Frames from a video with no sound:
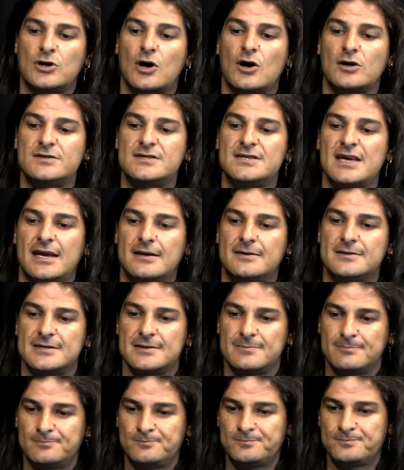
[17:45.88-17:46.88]
content.
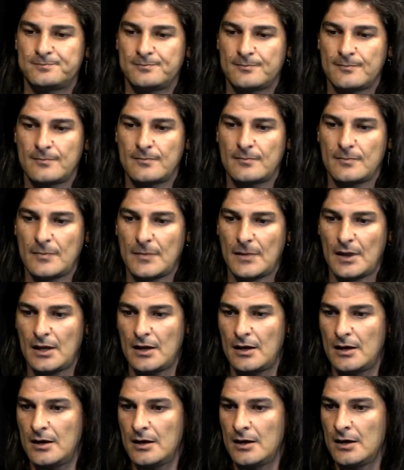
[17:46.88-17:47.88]

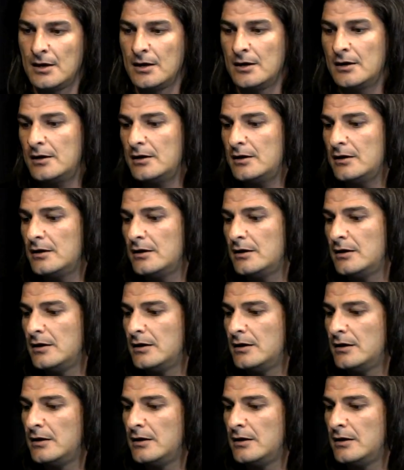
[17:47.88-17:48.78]
Okay. What else do we